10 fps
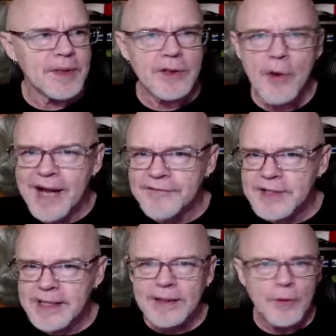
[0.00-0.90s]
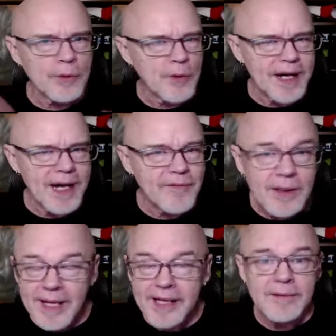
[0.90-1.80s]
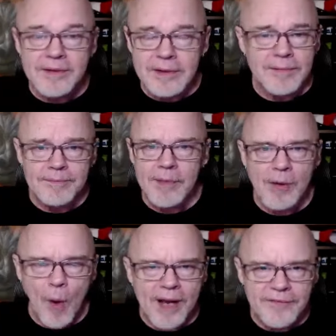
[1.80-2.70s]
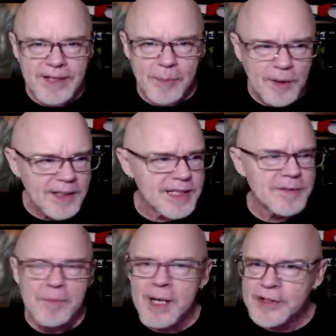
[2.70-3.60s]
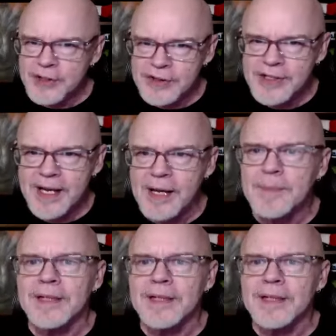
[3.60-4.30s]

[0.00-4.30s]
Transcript: crafting or whatever, like my wife Deborah is much the same